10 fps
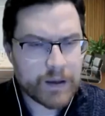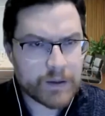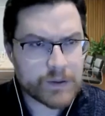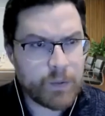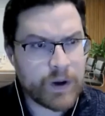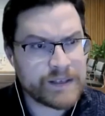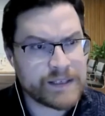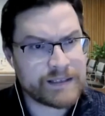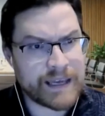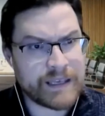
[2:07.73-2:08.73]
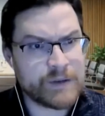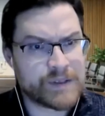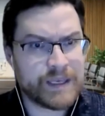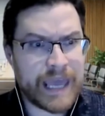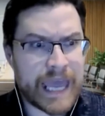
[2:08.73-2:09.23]
So what is it that you
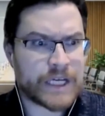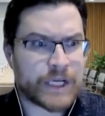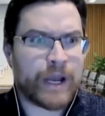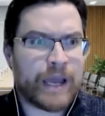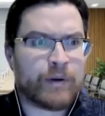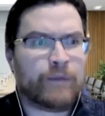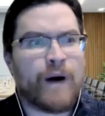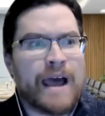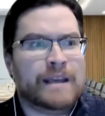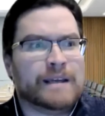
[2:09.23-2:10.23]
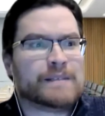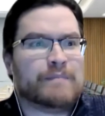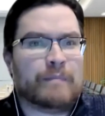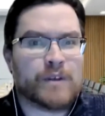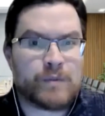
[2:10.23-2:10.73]
see HRAI providing its
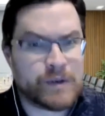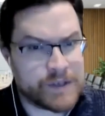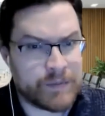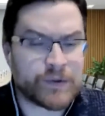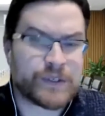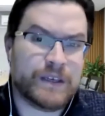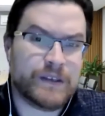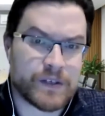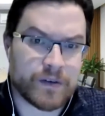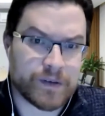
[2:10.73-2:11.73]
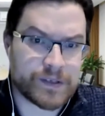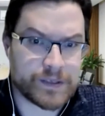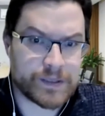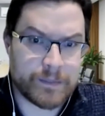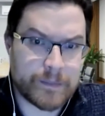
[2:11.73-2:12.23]
members? What are some of those key services?